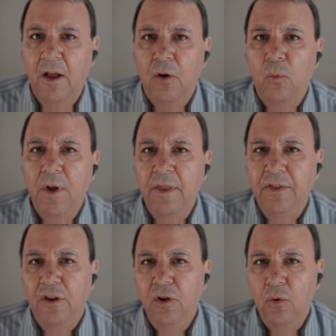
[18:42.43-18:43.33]
with
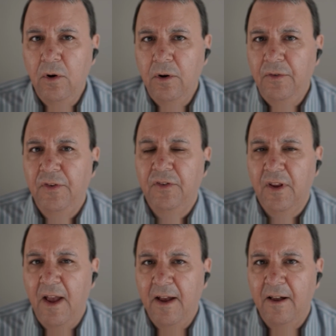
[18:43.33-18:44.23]
your
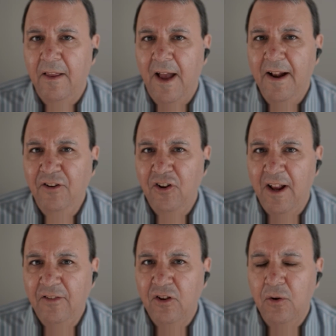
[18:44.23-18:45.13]
scale, and I should
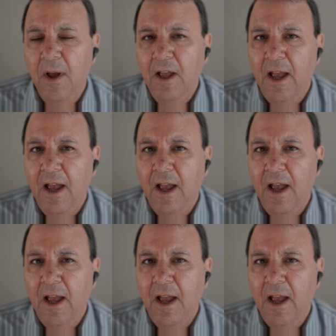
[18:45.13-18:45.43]
ask you,